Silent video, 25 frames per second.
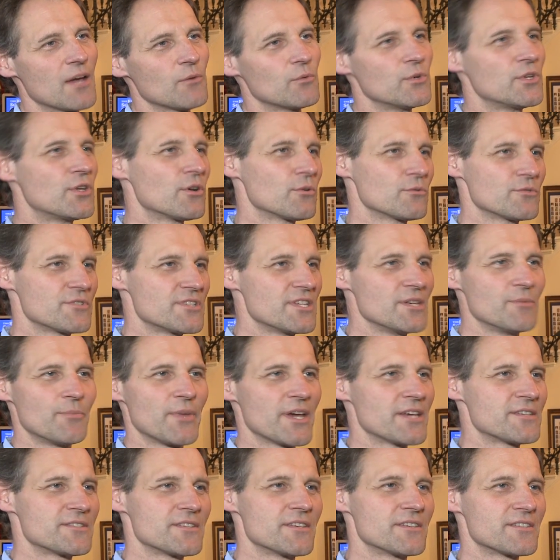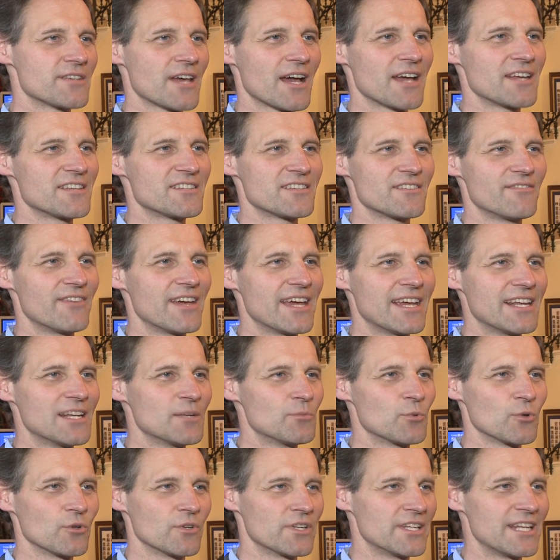we don't see pesticides
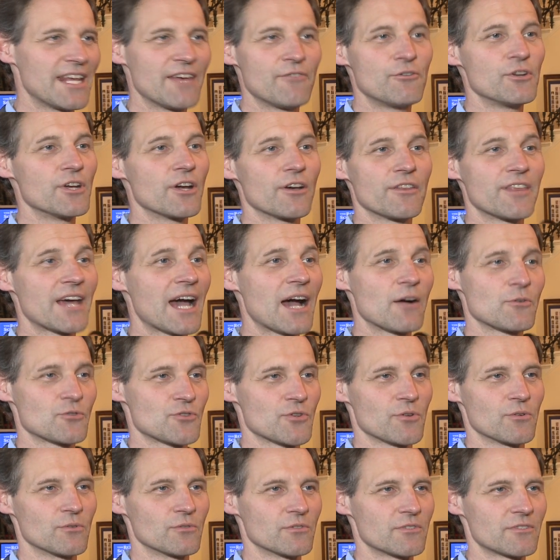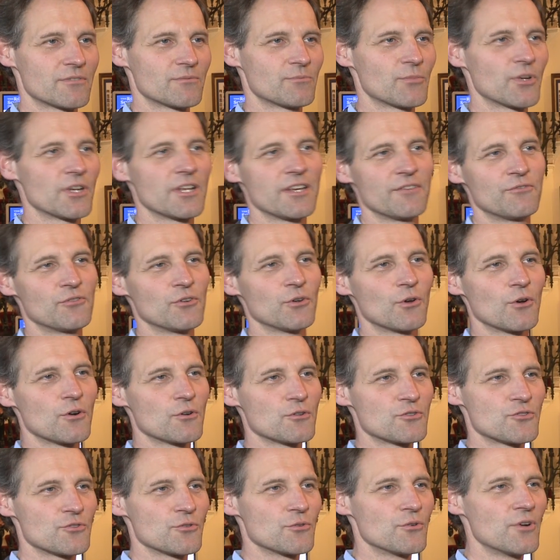available in every other household. But if you
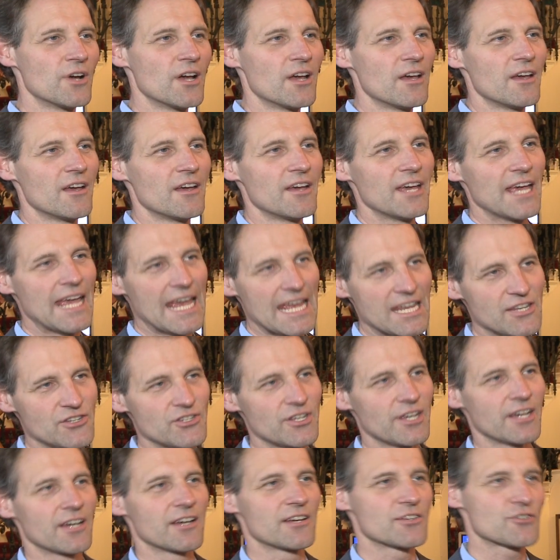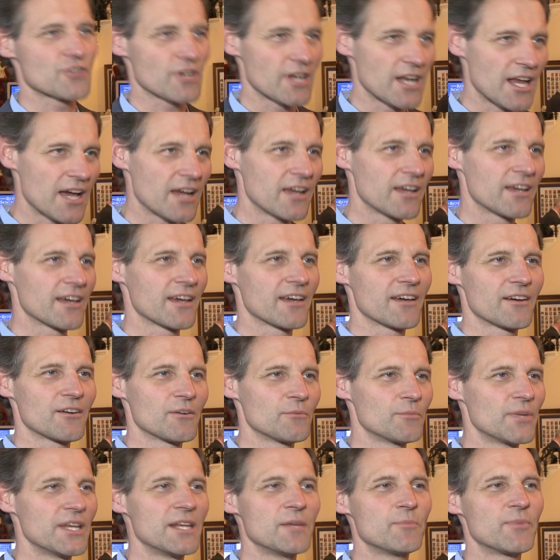go to India, Sri Lanka,
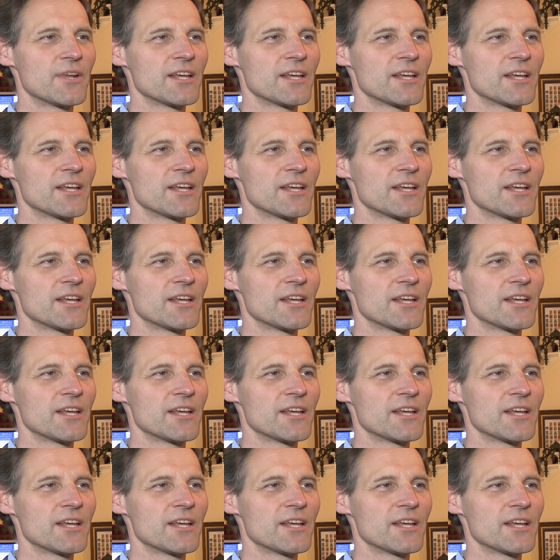or many